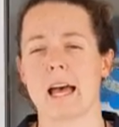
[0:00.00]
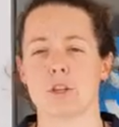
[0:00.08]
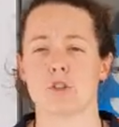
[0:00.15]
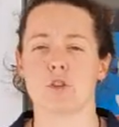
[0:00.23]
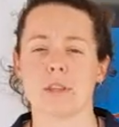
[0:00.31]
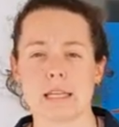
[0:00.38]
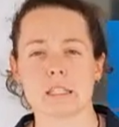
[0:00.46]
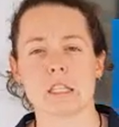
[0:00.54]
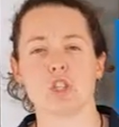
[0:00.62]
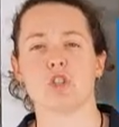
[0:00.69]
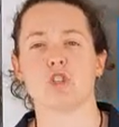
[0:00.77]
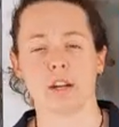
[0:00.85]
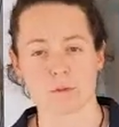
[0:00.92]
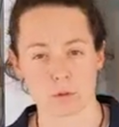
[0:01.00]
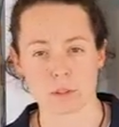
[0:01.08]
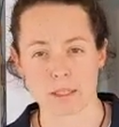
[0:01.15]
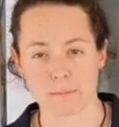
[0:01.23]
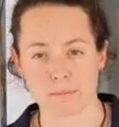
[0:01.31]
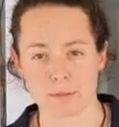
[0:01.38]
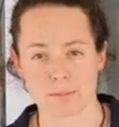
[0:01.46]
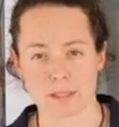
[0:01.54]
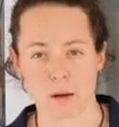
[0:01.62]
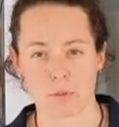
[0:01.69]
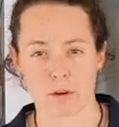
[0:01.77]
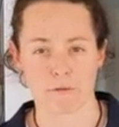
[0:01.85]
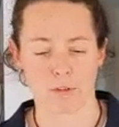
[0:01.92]
So these are the general symptoms
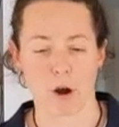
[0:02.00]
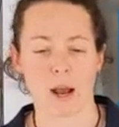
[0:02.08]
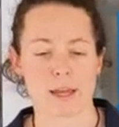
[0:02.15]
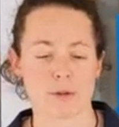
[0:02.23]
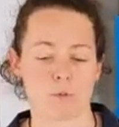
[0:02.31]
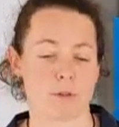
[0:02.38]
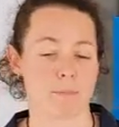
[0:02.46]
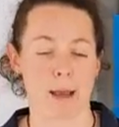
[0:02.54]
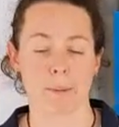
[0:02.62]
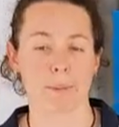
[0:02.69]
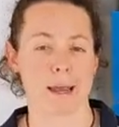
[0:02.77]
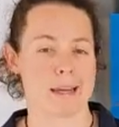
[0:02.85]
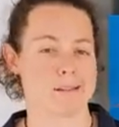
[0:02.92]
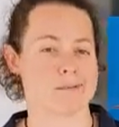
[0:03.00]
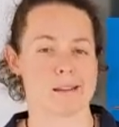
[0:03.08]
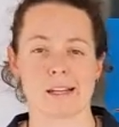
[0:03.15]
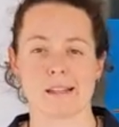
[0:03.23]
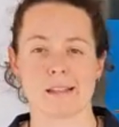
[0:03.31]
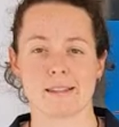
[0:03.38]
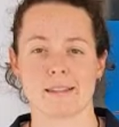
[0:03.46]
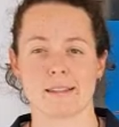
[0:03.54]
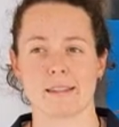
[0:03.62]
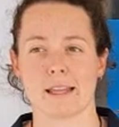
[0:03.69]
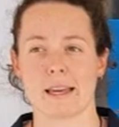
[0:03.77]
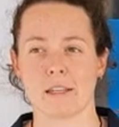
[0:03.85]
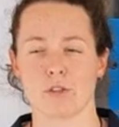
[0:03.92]
that we find with back pain, and
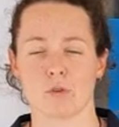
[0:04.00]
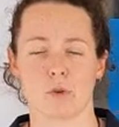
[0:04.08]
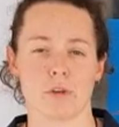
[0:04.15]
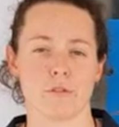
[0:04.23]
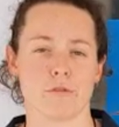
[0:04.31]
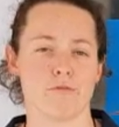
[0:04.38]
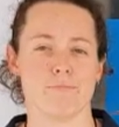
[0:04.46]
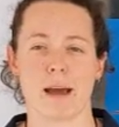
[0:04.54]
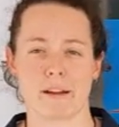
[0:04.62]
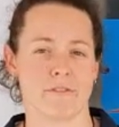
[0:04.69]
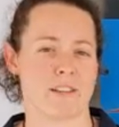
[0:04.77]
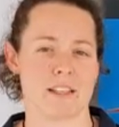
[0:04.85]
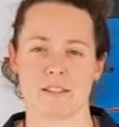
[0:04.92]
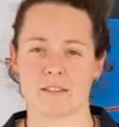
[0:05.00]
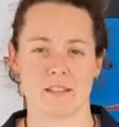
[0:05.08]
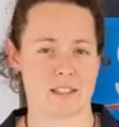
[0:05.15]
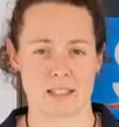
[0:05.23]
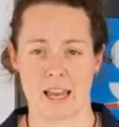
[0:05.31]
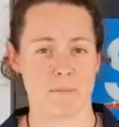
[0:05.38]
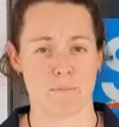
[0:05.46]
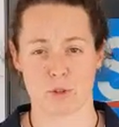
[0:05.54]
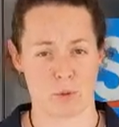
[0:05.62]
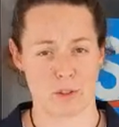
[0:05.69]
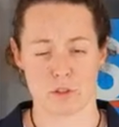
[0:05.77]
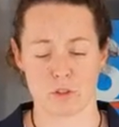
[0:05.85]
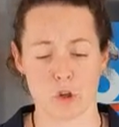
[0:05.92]
they sort of manifest the same
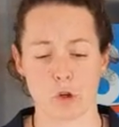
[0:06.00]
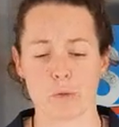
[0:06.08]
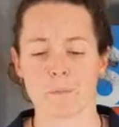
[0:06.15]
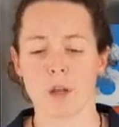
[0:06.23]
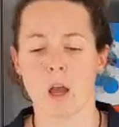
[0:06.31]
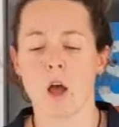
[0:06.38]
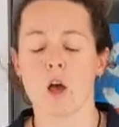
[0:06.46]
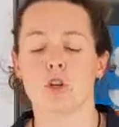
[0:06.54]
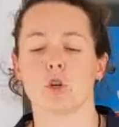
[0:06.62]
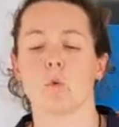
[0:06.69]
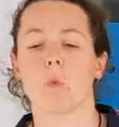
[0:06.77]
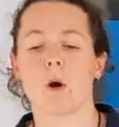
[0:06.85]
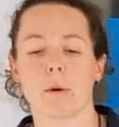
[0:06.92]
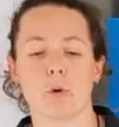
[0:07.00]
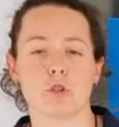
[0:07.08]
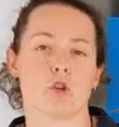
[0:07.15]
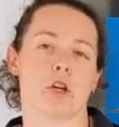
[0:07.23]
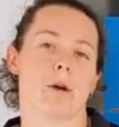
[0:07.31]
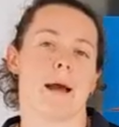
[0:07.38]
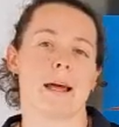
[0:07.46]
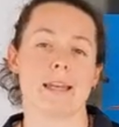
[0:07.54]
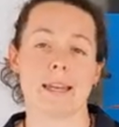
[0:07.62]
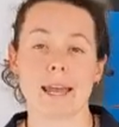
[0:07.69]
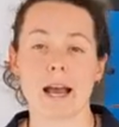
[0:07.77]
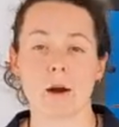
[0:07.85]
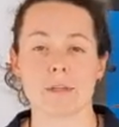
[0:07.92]
between the two. So what I want to talk about
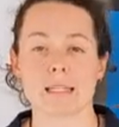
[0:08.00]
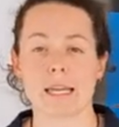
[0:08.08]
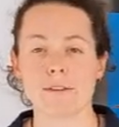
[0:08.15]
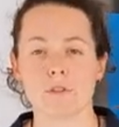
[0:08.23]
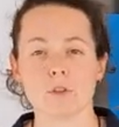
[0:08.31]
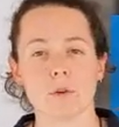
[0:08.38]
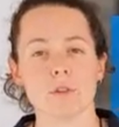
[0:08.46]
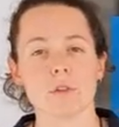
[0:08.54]
now is, even though